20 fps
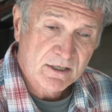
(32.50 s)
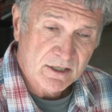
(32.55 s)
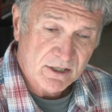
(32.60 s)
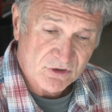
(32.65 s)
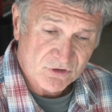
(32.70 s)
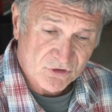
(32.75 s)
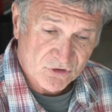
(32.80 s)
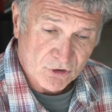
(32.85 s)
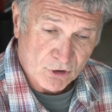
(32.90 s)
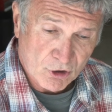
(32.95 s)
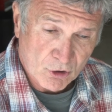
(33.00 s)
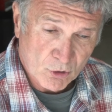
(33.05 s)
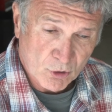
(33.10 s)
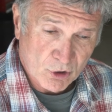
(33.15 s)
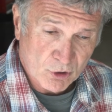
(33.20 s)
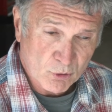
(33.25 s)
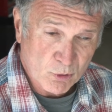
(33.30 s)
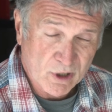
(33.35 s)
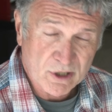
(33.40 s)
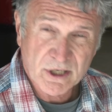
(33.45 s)
And
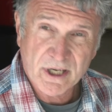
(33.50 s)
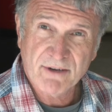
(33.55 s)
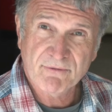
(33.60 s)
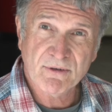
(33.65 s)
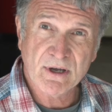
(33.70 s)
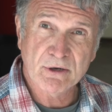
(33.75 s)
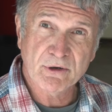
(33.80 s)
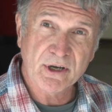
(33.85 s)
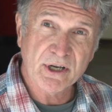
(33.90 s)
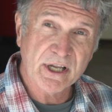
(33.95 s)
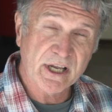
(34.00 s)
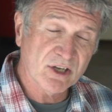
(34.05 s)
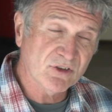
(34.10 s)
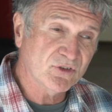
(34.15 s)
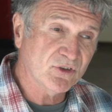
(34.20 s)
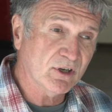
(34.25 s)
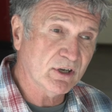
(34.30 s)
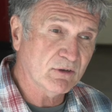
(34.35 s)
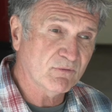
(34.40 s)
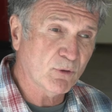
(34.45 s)
so quickly I found an
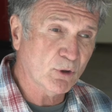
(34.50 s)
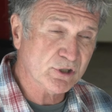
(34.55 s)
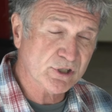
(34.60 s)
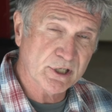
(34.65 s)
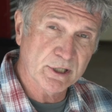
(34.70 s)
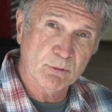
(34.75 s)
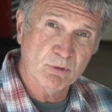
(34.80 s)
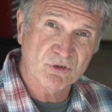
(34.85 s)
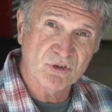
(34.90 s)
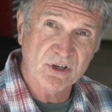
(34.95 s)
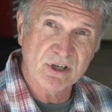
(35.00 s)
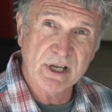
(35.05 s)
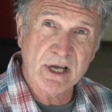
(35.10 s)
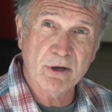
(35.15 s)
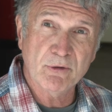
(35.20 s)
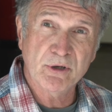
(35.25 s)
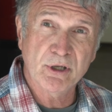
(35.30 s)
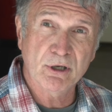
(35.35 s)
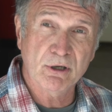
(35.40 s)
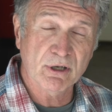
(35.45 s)
exit. Fortunately, it was a
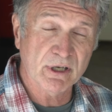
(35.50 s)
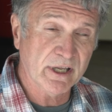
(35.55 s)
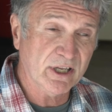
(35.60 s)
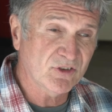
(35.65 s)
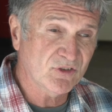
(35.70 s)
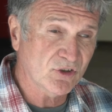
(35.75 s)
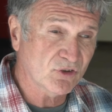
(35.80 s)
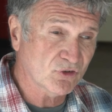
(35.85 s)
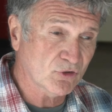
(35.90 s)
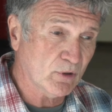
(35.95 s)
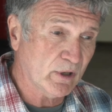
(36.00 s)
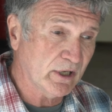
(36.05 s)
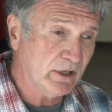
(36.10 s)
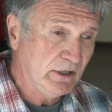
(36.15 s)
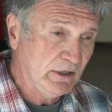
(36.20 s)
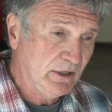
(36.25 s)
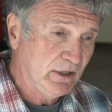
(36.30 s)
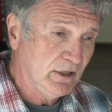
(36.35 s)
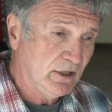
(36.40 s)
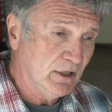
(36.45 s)
downhill exit, so I
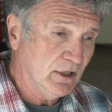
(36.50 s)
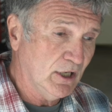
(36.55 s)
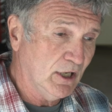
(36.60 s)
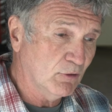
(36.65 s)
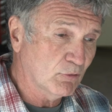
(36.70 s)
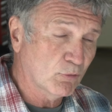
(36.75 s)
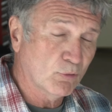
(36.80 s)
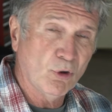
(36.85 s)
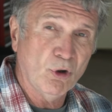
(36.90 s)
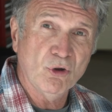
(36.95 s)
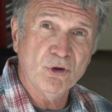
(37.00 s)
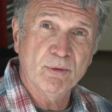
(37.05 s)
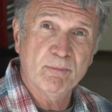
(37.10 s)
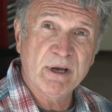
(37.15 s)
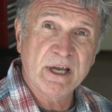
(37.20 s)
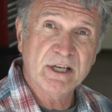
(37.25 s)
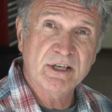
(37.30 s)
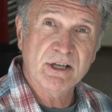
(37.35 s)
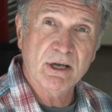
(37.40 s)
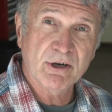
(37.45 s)
rolled the
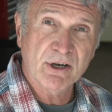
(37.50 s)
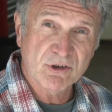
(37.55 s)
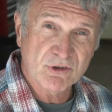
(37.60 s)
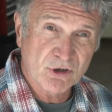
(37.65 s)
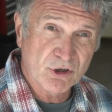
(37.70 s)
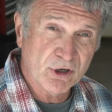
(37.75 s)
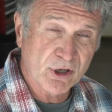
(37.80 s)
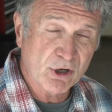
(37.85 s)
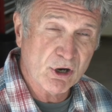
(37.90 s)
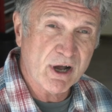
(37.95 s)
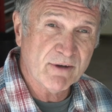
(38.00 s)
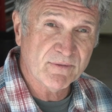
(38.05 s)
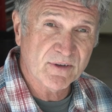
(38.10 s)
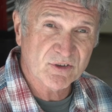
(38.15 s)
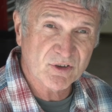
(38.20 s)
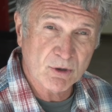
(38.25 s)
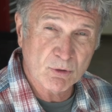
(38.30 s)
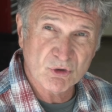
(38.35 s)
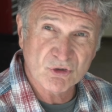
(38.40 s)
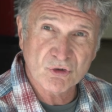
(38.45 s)
bike down and turned it off
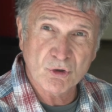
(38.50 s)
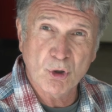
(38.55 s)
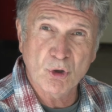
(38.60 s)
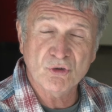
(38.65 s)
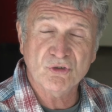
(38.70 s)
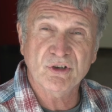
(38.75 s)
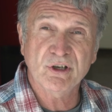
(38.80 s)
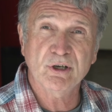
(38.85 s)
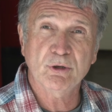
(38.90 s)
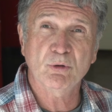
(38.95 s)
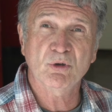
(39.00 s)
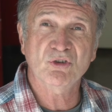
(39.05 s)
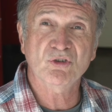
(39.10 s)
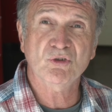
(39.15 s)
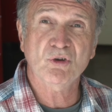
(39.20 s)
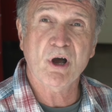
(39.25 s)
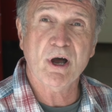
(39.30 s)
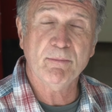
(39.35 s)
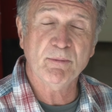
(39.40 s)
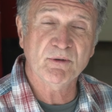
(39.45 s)
as I was coasting to a
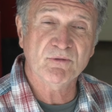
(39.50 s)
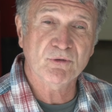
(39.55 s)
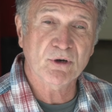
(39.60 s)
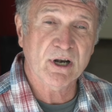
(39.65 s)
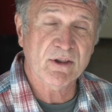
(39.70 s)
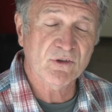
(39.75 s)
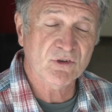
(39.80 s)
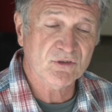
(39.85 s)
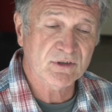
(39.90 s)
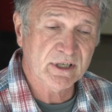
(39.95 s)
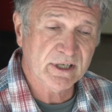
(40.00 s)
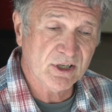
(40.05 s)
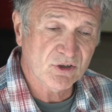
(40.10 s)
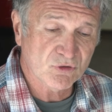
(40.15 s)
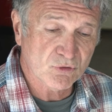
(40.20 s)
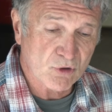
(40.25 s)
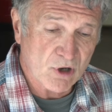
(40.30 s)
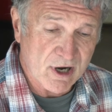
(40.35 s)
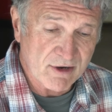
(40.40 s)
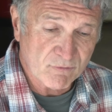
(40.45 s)
stop in front of this
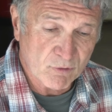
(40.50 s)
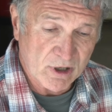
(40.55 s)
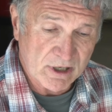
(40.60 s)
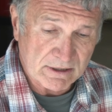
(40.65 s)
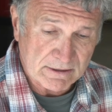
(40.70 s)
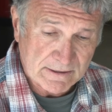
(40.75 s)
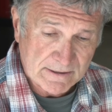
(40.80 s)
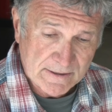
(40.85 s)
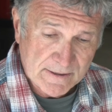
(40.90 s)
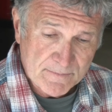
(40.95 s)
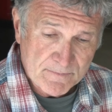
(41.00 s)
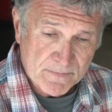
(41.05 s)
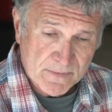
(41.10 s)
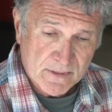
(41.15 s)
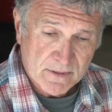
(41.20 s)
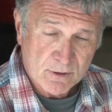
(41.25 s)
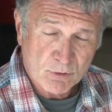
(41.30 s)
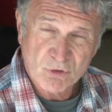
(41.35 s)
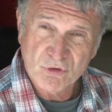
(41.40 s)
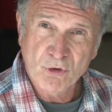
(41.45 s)
lady's driveway.
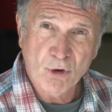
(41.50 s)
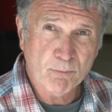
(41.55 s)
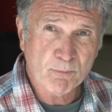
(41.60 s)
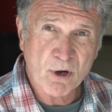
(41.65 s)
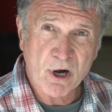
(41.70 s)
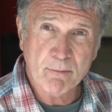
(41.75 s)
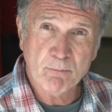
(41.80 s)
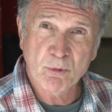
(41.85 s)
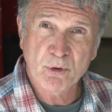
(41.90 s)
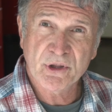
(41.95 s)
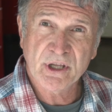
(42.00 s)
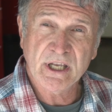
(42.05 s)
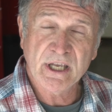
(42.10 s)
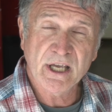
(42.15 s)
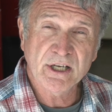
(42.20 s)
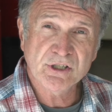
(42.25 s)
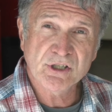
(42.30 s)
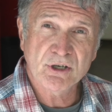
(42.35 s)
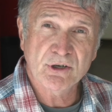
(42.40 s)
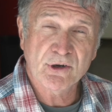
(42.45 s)
There was no problem with the
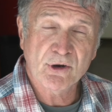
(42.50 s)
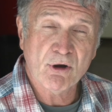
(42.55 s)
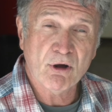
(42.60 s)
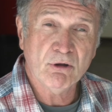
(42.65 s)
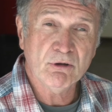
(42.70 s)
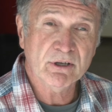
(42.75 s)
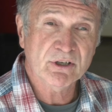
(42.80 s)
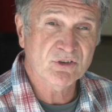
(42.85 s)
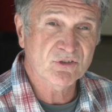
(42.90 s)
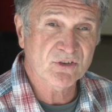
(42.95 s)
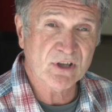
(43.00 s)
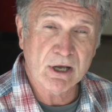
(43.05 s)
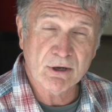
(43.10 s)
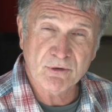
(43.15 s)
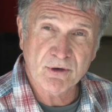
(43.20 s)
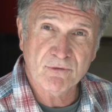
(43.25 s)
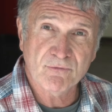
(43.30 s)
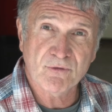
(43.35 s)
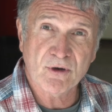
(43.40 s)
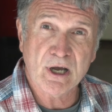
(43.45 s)
engine at all. It
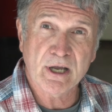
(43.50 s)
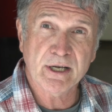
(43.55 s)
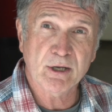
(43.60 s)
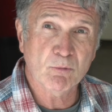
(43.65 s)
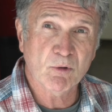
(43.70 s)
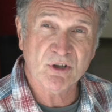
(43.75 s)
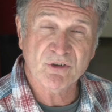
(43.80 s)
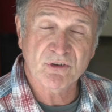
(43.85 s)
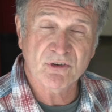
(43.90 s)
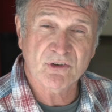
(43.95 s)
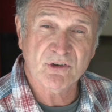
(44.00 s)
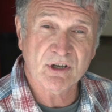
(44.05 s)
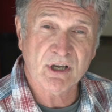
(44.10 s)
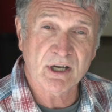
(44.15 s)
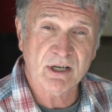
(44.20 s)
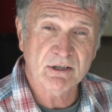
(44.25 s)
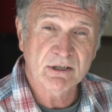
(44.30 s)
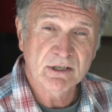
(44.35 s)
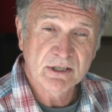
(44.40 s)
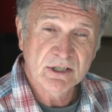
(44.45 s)
sounded fine. It wasn't
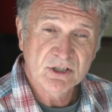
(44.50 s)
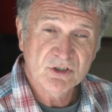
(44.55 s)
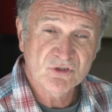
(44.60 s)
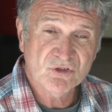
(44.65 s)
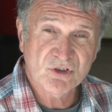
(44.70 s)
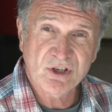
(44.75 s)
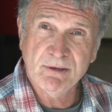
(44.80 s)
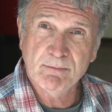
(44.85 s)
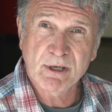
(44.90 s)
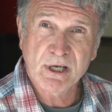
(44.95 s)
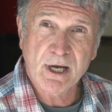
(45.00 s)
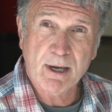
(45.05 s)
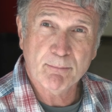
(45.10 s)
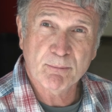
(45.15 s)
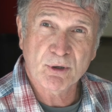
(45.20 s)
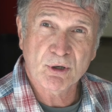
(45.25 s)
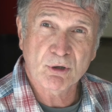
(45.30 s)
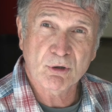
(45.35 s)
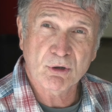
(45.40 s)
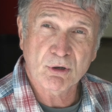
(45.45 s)
steaming
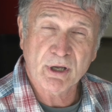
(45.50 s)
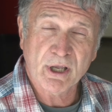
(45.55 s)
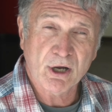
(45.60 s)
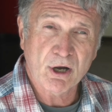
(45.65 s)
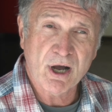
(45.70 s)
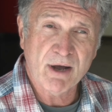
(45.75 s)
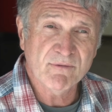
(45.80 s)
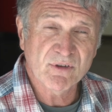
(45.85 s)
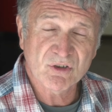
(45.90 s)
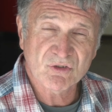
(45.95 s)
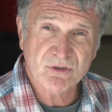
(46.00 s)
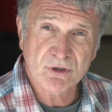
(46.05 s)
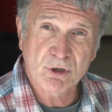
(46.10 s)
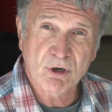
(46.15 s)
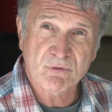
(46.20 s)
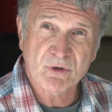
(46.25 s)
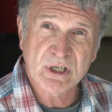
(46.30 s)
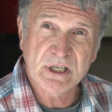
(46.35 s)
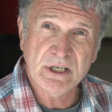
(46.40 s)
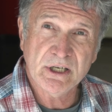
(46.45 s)
up or obviously
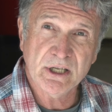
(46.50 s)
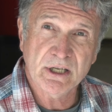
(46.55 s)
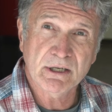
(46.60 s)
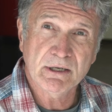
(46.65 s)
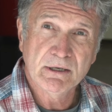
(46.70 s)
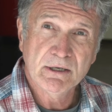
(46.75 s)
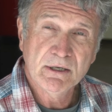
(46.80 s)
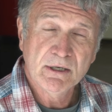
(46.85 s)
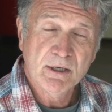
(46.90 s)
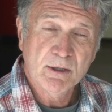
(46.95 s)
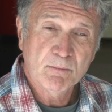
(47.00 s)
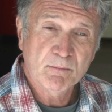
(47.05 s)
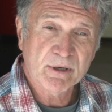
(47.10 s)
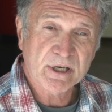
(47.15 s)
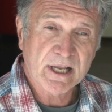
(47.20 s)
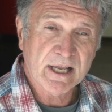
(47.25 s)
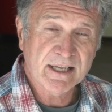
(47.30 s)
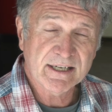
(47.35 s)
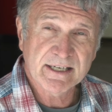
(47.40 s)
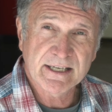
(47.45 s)
overheating,
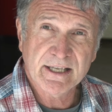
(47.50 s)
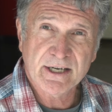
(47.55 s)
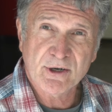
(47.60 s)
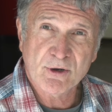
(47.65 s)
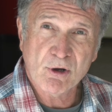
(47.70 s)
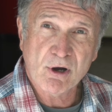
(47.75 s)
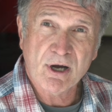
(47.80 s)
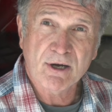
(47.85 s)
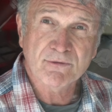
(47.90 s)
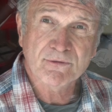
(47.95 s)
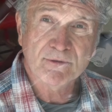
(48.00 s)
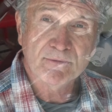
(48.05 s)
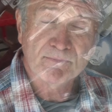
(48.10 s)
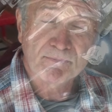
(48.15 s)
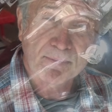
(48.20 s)
but I had to get it off.